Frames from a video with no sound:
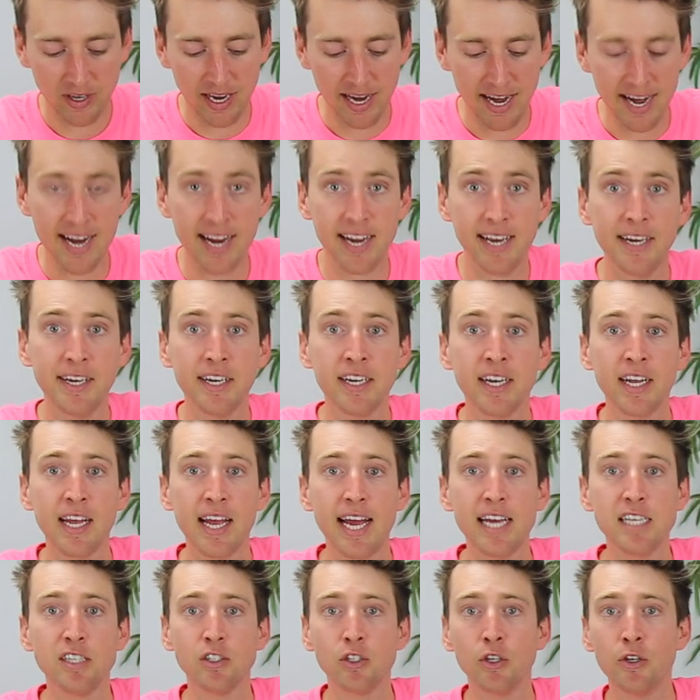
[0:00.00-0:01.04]
And
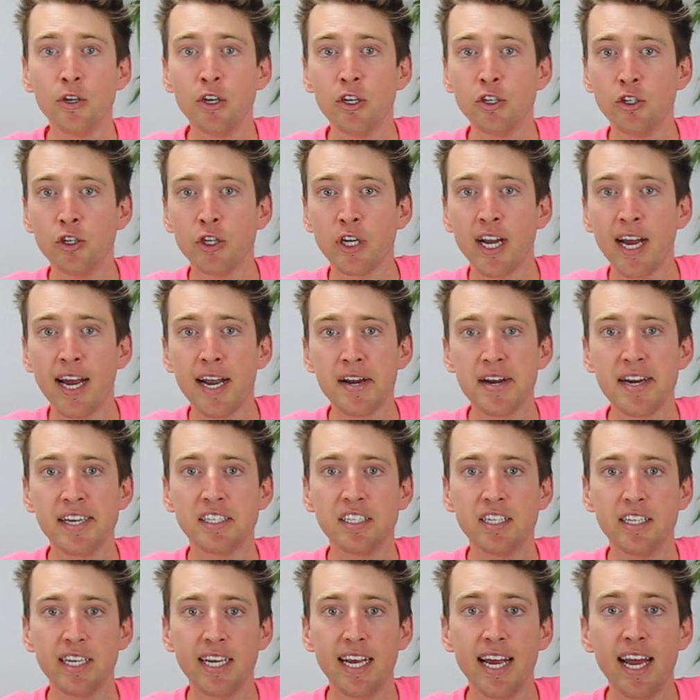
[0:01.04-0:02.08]
as soon as you kind of get
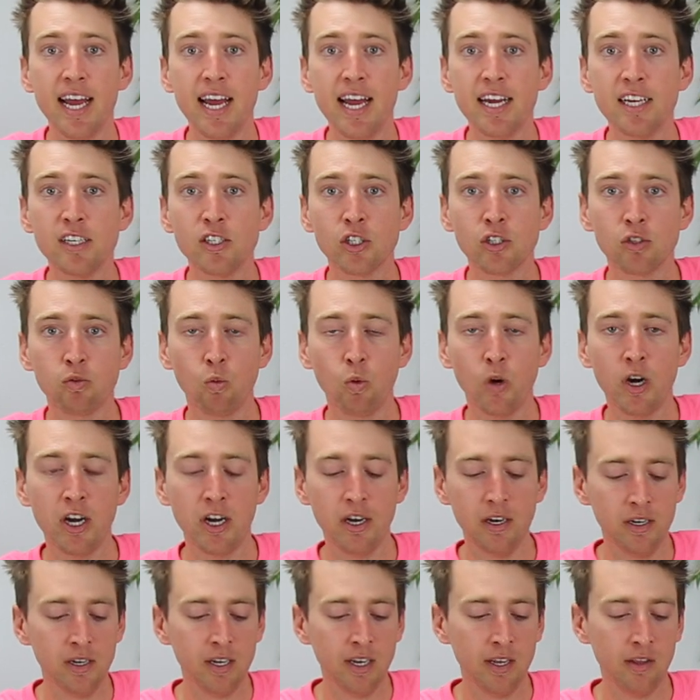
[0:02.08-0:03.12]
to the edge
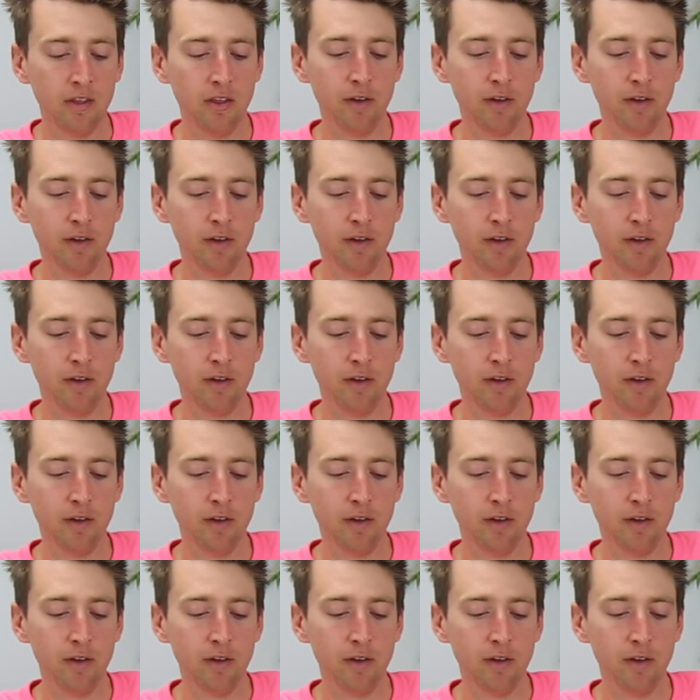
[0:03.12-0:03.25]
where